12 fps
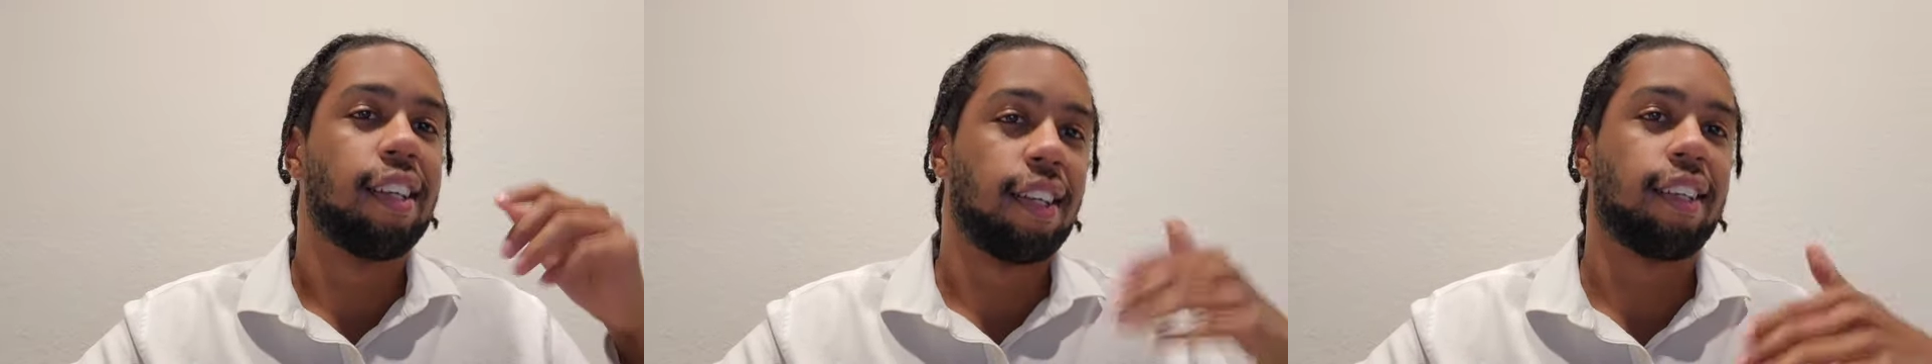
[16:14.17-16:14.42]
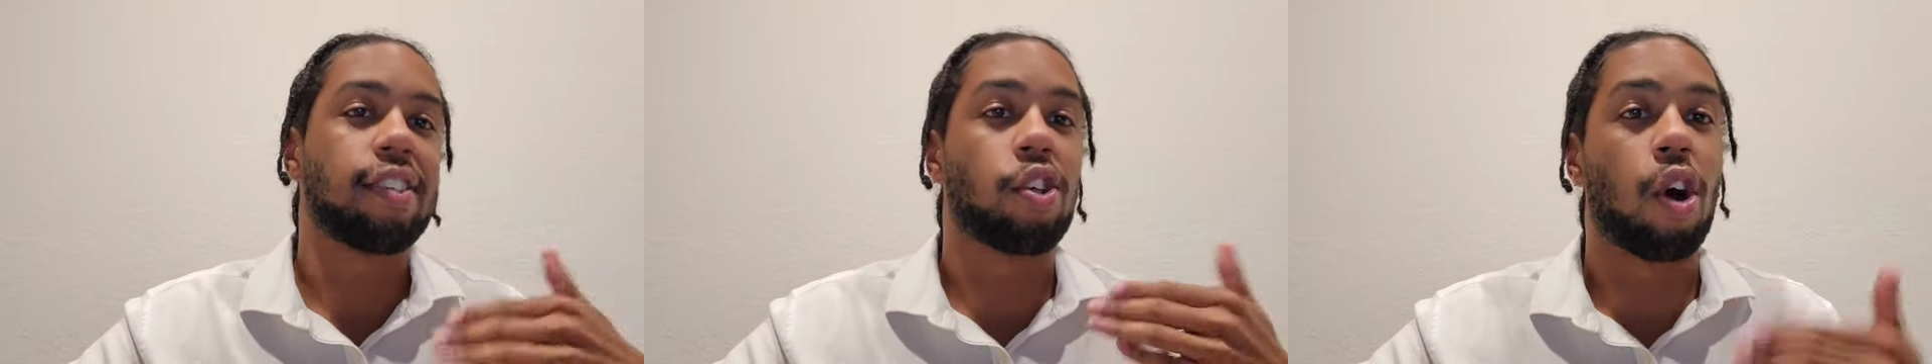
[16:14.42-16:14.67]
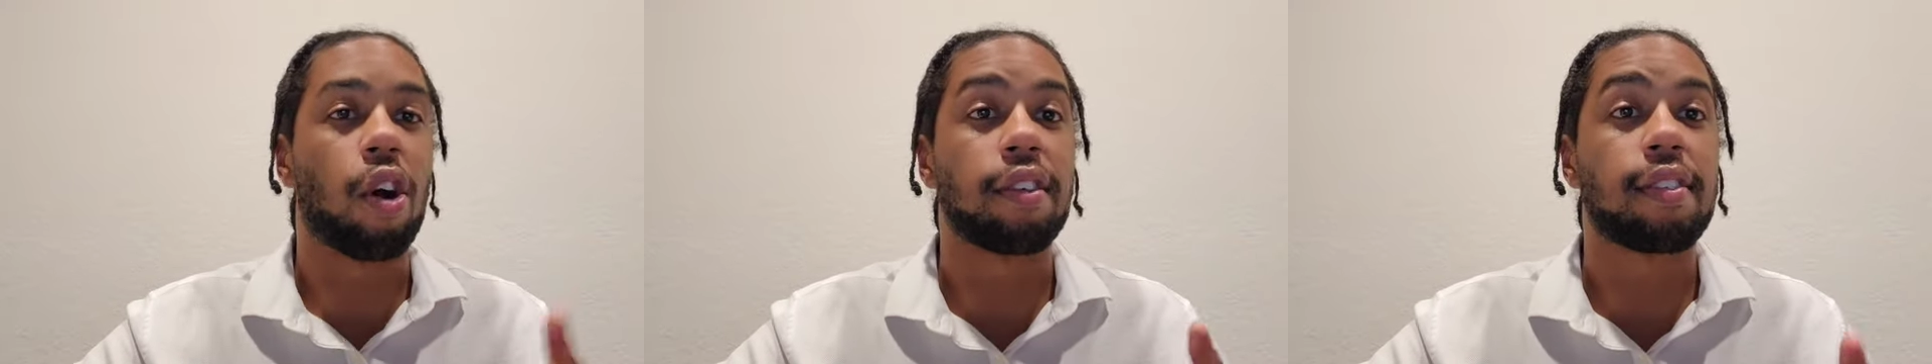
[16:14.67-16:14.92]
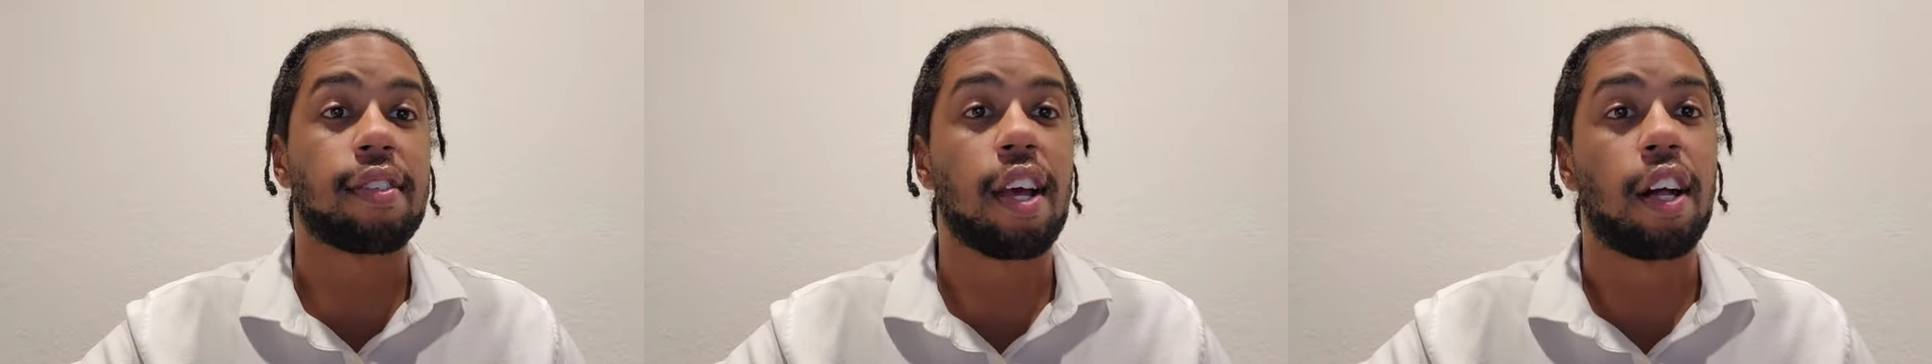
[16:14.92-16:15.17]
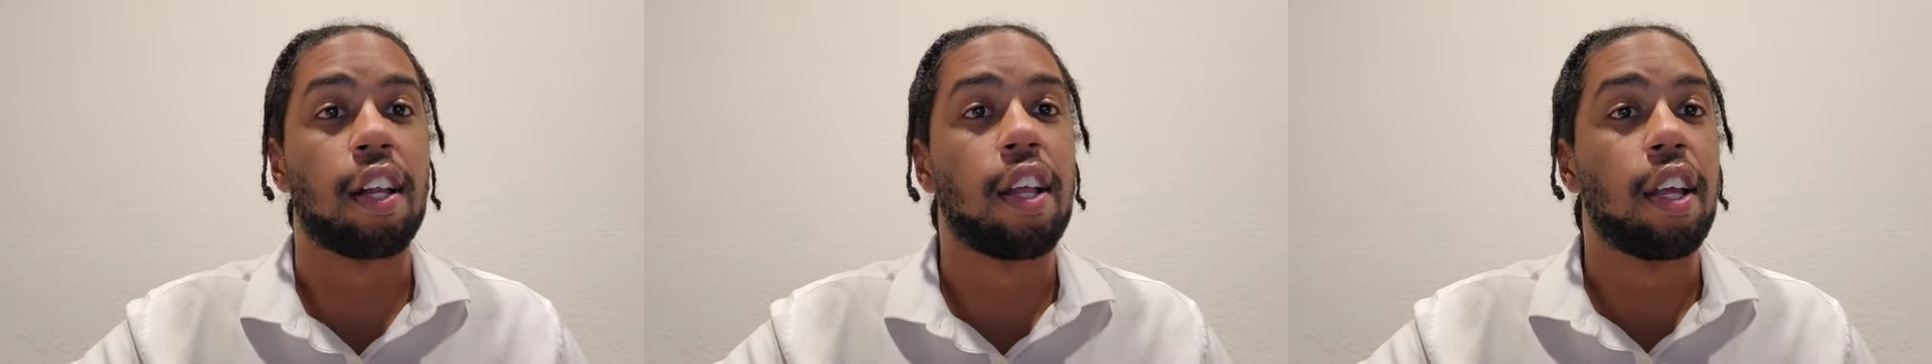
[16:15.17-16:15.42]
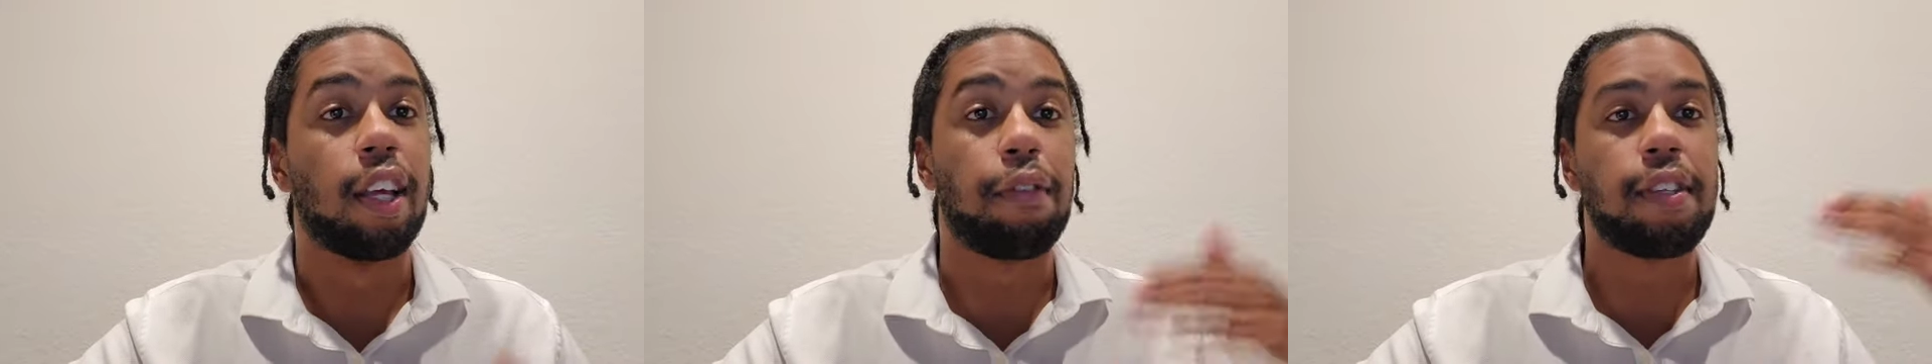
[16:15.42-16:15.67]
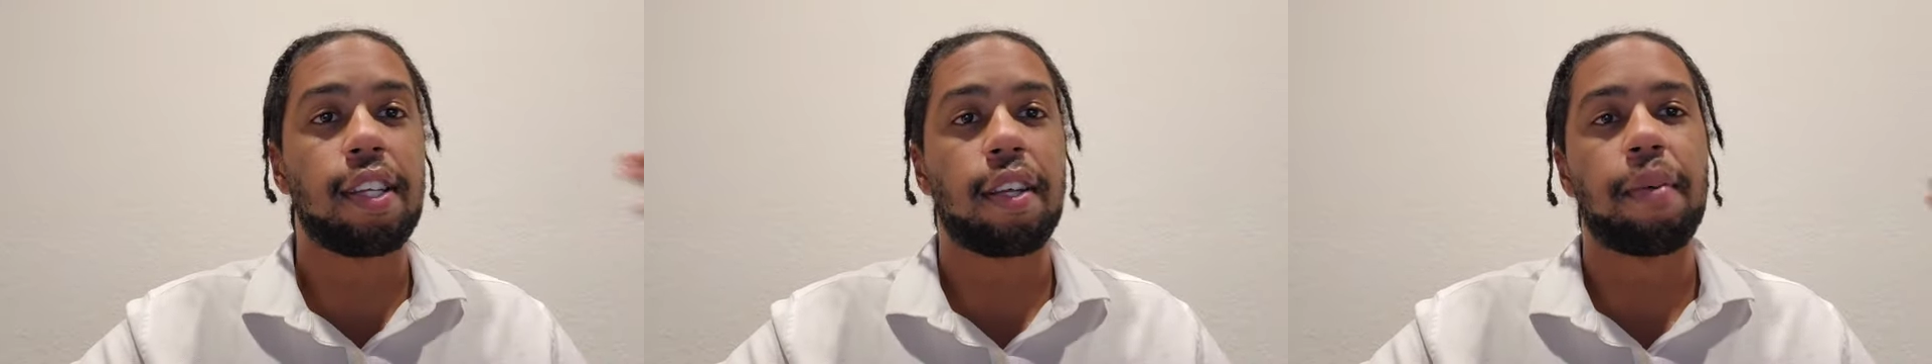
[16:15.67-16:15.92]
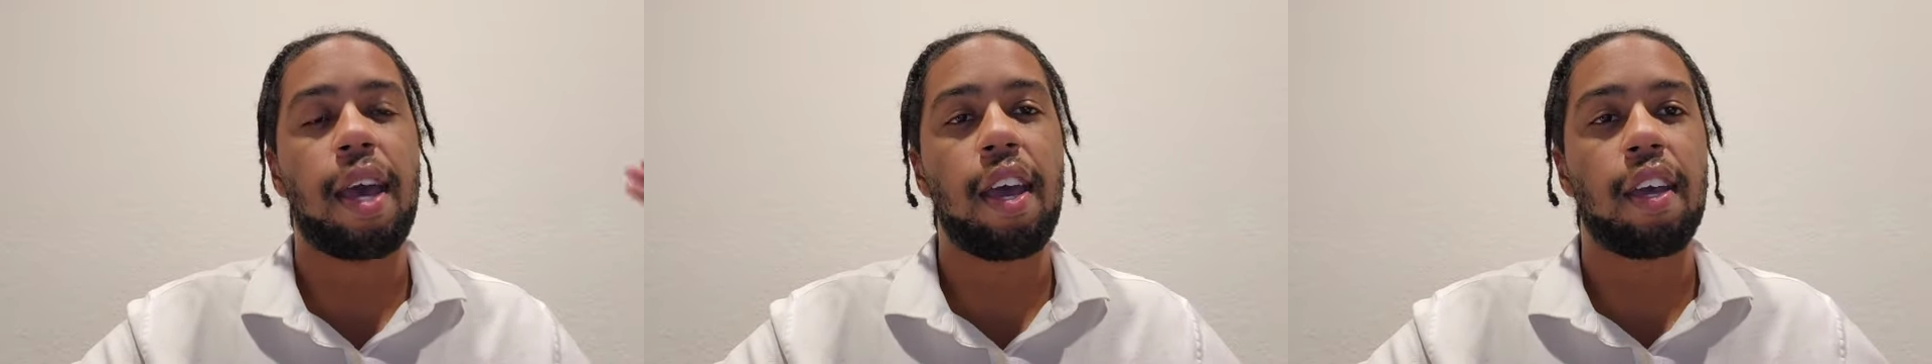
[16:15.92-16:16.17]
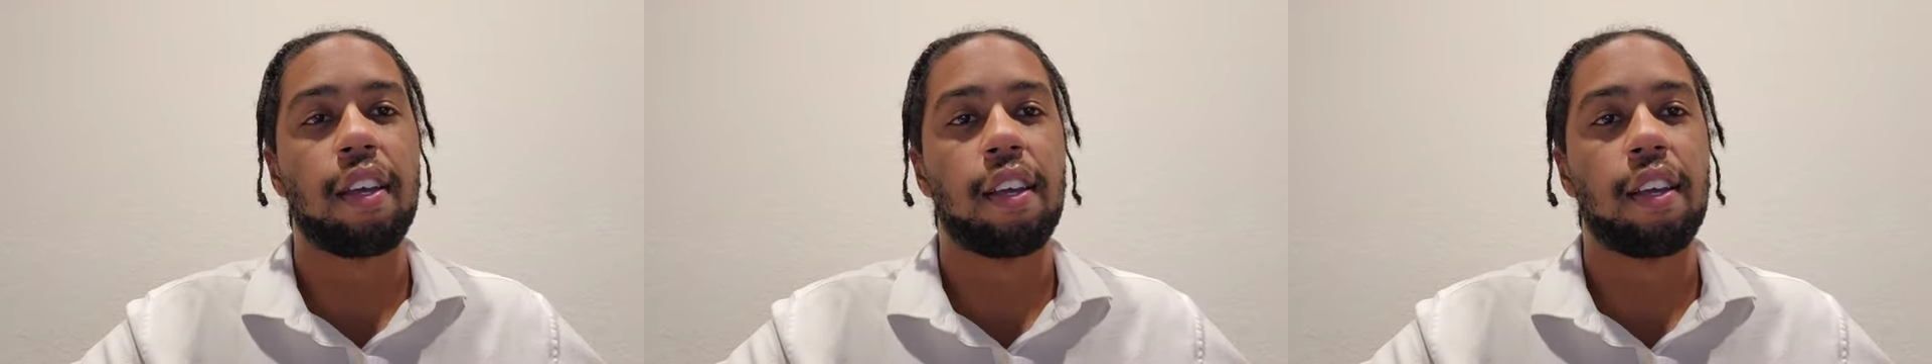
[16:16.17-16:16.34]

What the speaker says: that's a hard sell. If you tell them, hey,